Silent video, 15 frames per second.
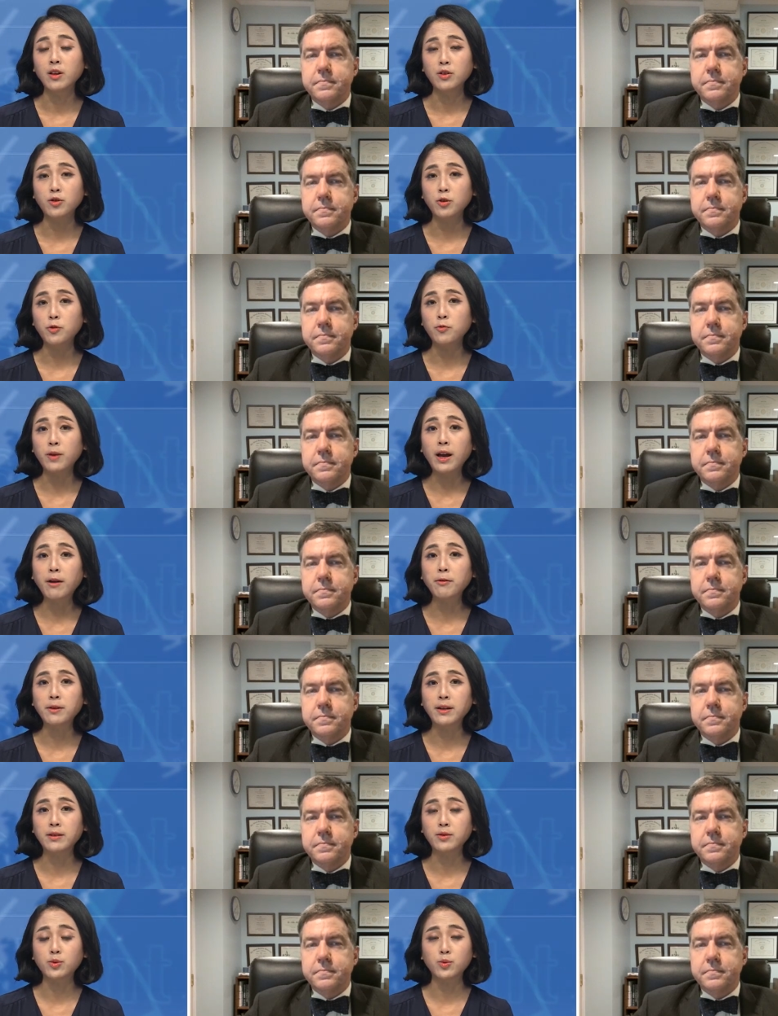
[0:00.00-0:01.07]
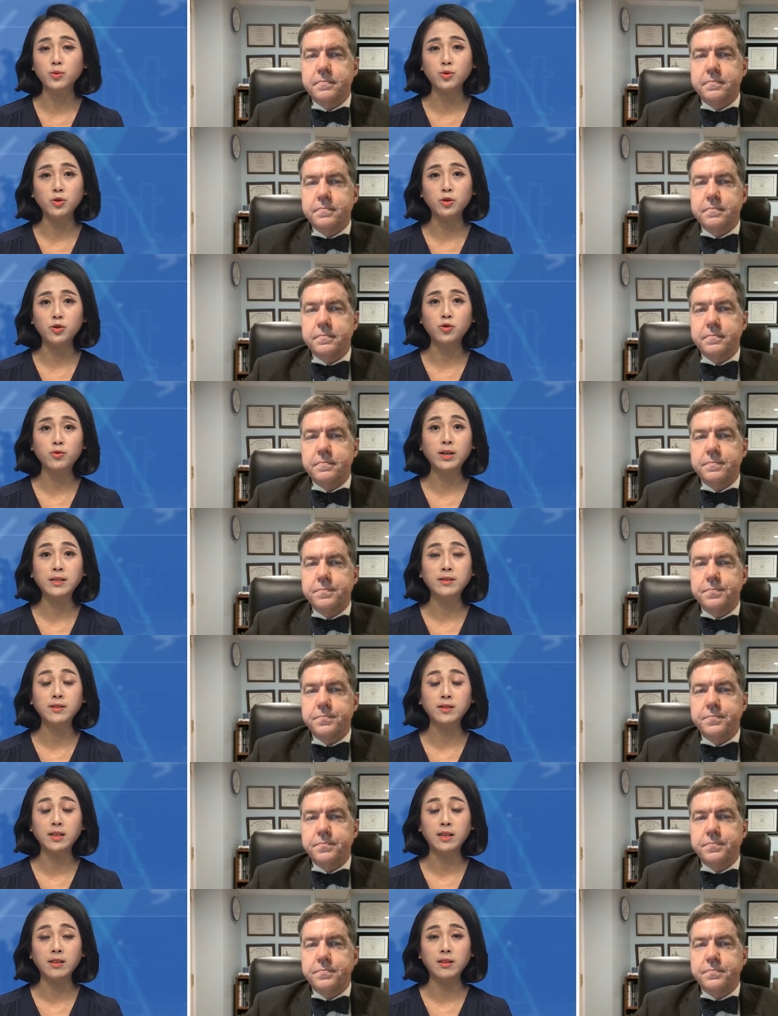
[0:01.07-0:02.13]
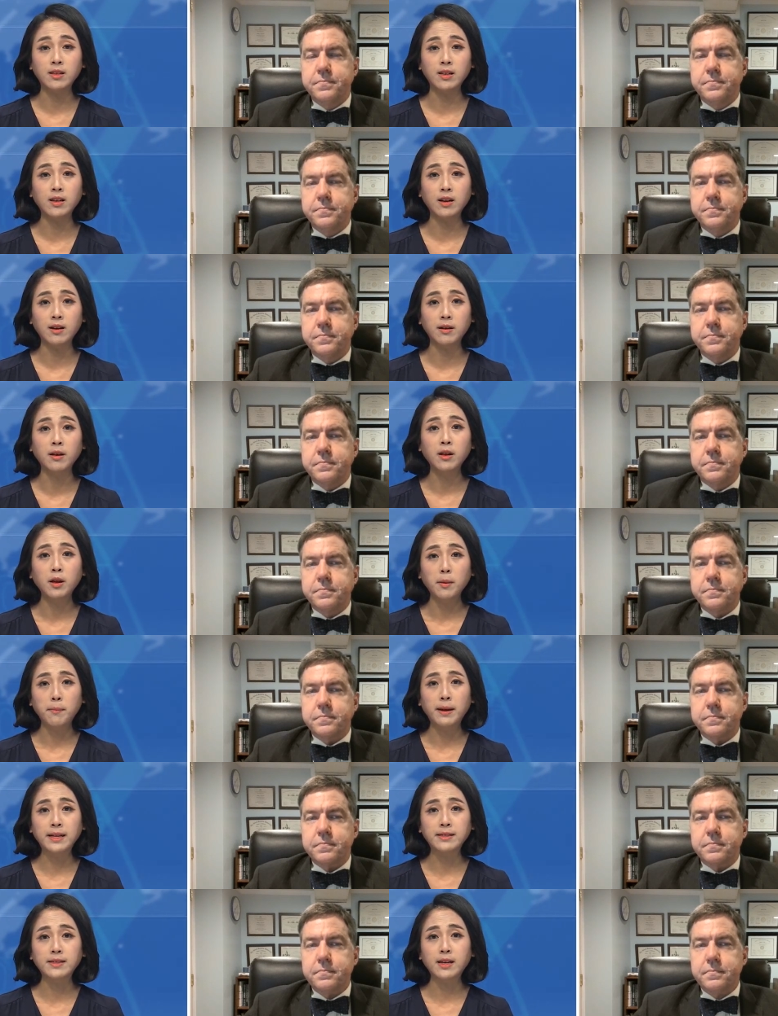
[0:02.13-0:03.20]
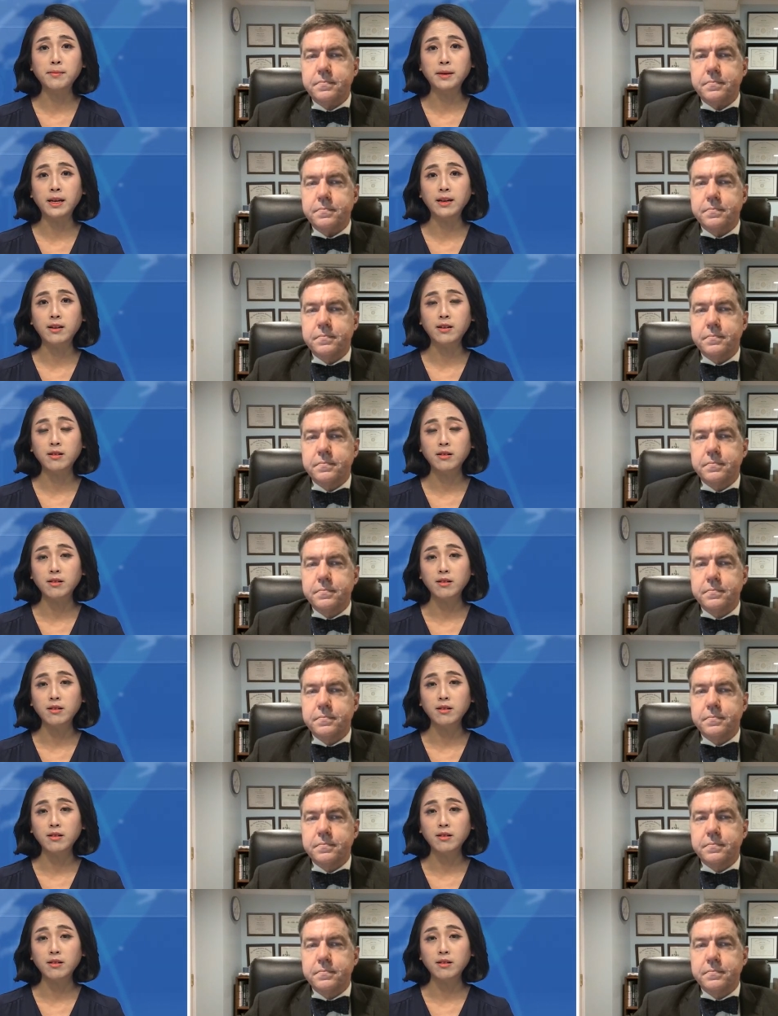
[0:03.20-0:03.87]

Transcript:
Speaker 1: new variants or new trends in the uh, pandemic?